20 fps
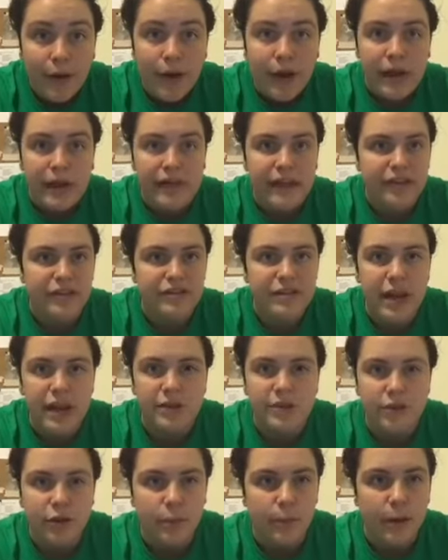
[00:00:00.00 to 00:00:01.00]
they just
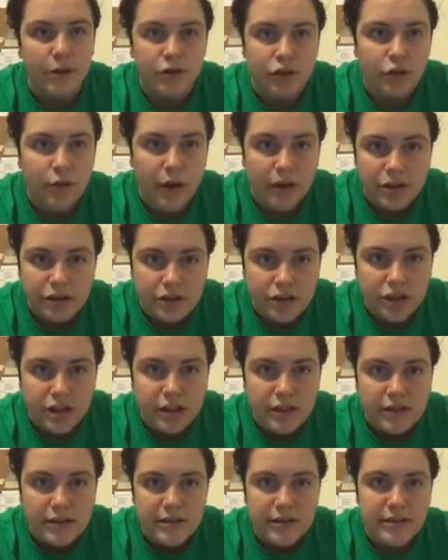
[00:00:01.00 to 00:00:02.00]
ask you a bunch of
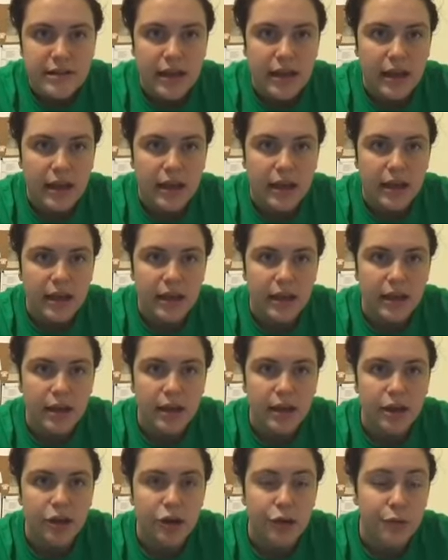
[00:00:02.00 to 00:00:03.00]
questions, and
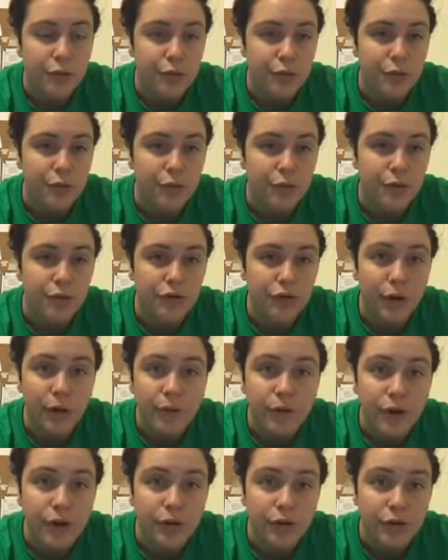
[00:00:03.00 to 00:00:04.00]
you don't
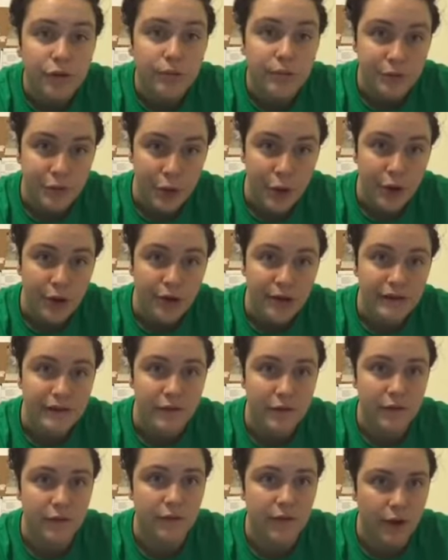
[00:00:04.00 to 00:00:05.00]
know your result
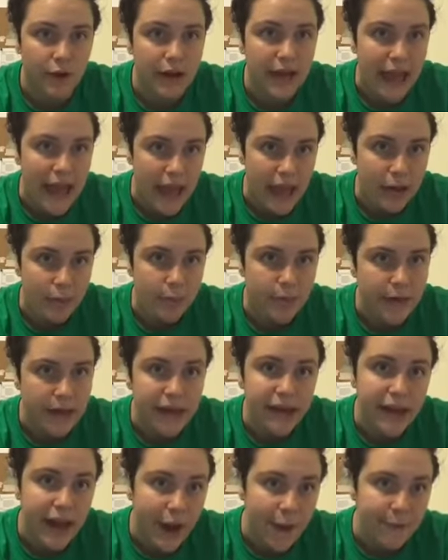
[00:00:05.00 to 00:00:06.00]
until the very end when they
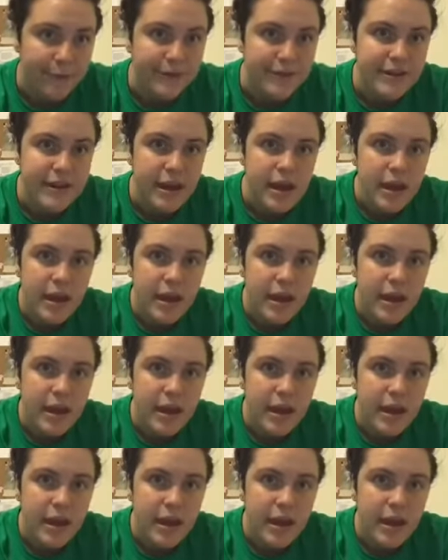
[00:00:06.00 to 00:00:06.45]
announce,